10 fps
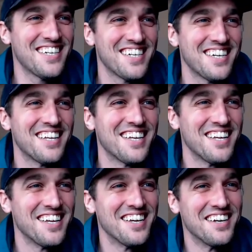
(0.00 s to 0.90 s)

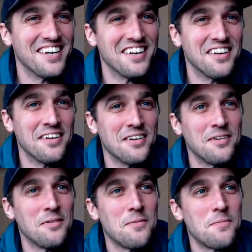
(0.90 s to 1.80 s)

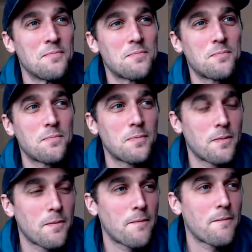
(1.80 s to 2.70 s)

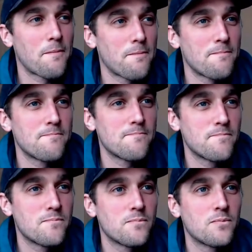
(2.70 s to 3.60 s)
The person shown says nothing.